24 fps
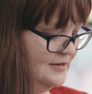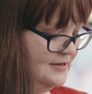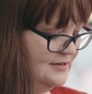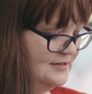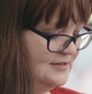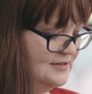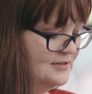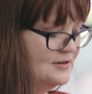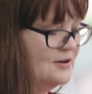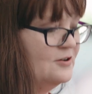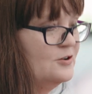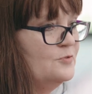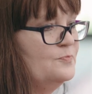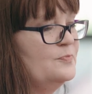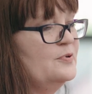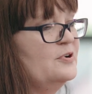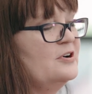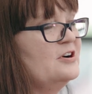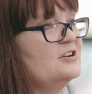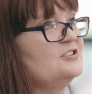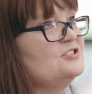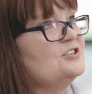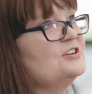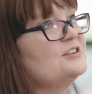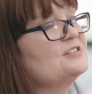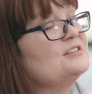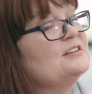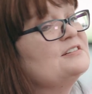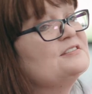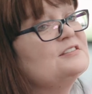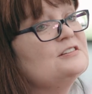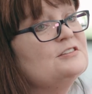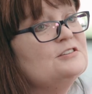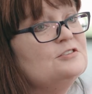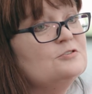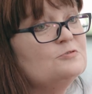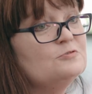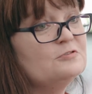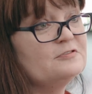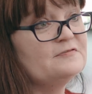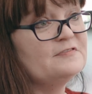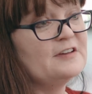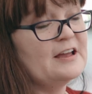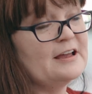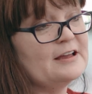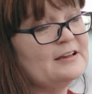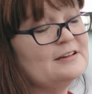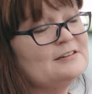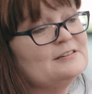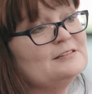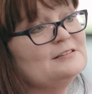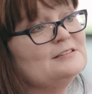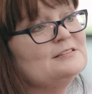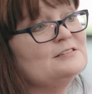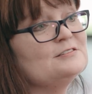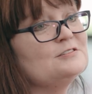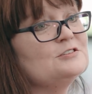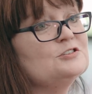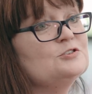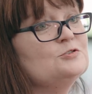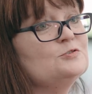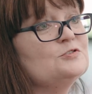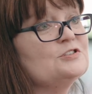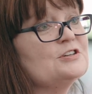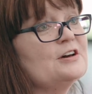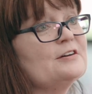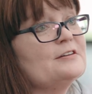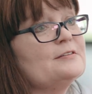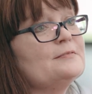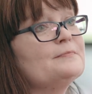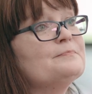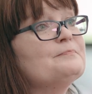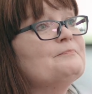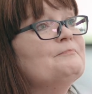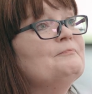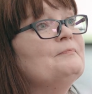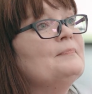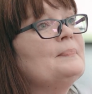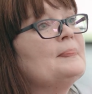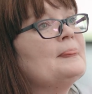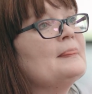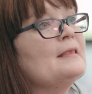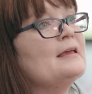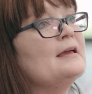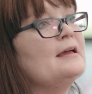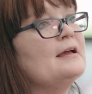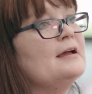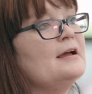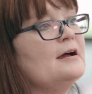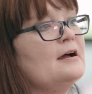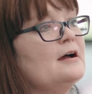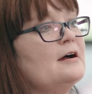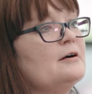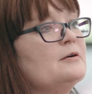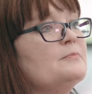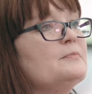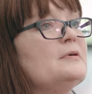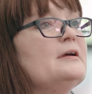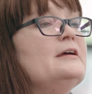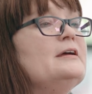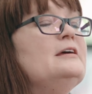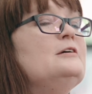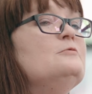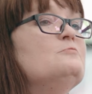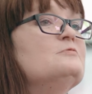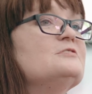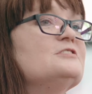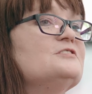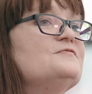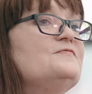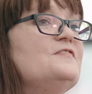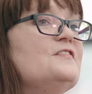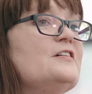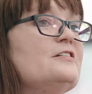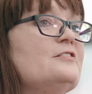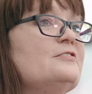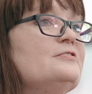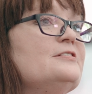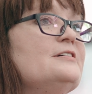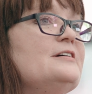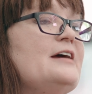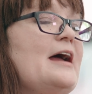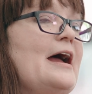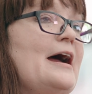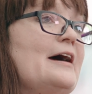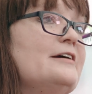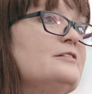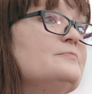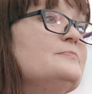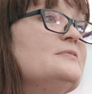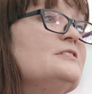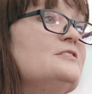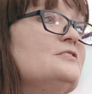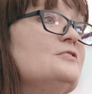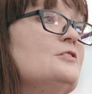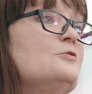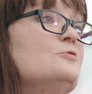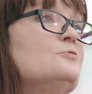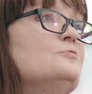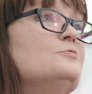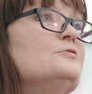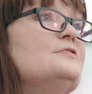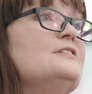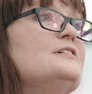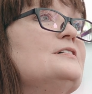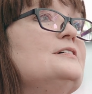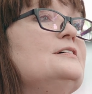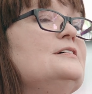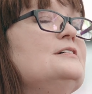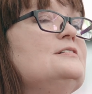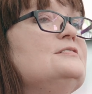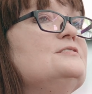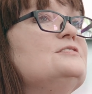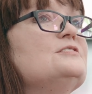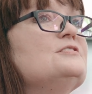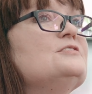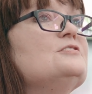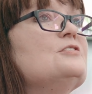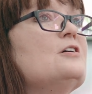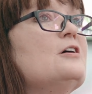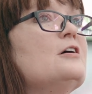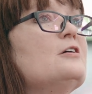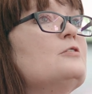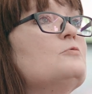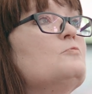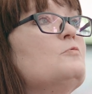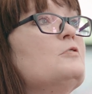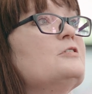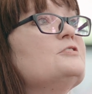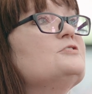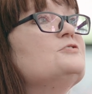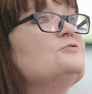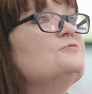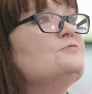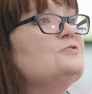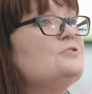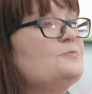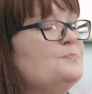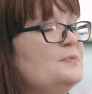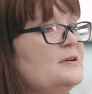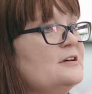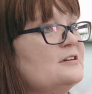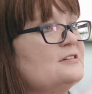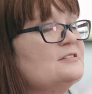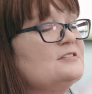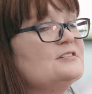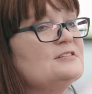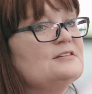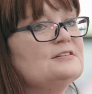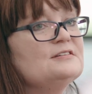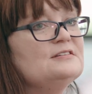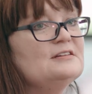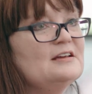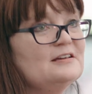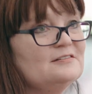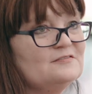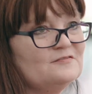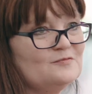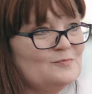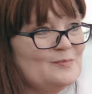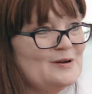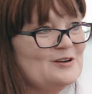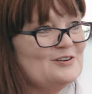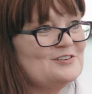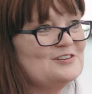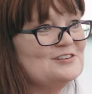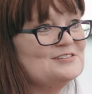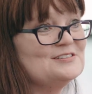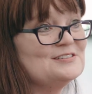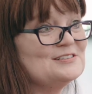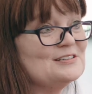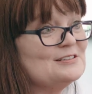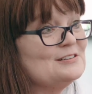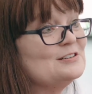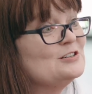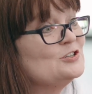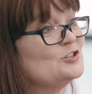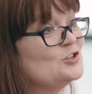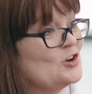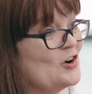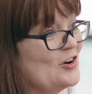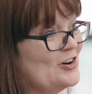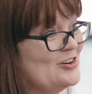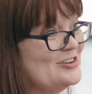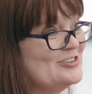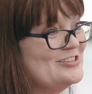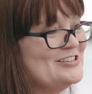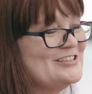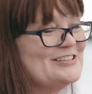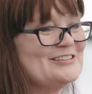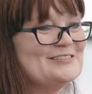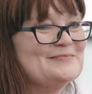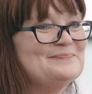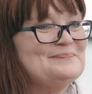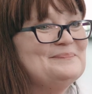Indian Art Project at the U of A in Tucson. He was very adamant, though, that he did not want to depict Native Americans in his art.